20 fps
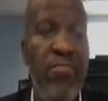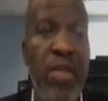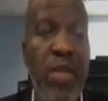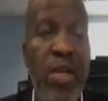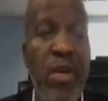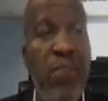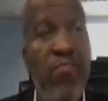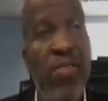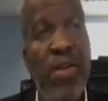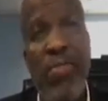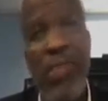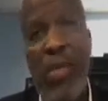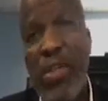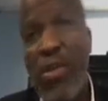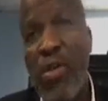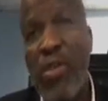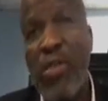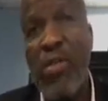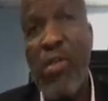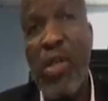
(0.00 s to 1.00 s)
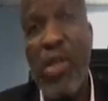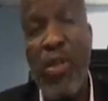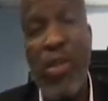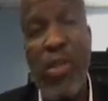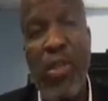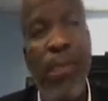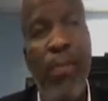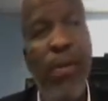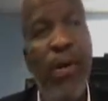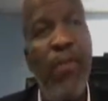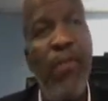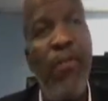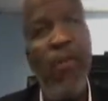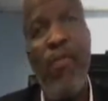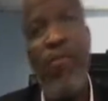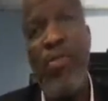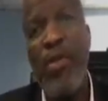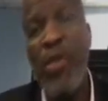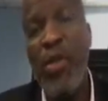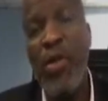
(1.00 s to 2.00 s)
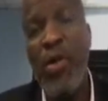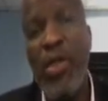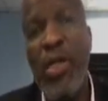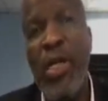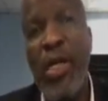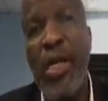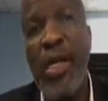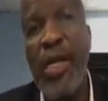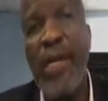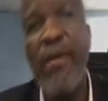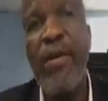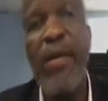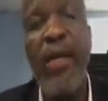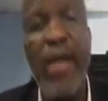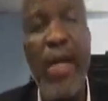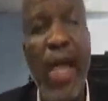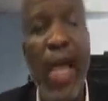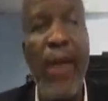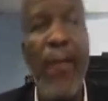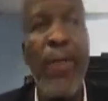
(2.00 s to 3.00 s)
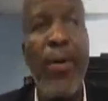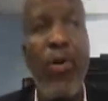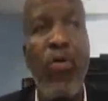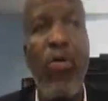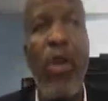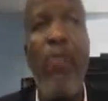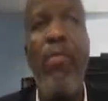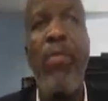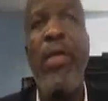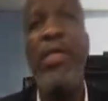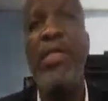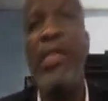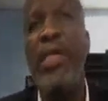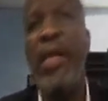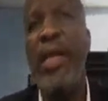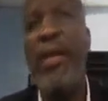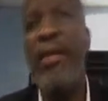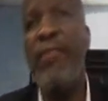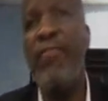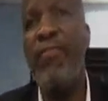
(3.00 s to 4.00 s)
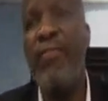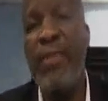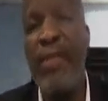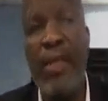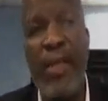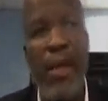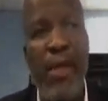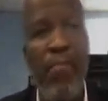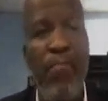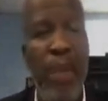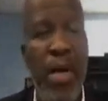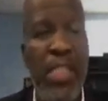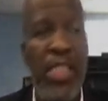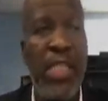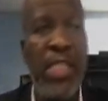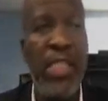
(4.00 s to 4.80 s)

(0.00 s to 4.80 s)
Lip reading: Premier talked about 4 billion procurement budget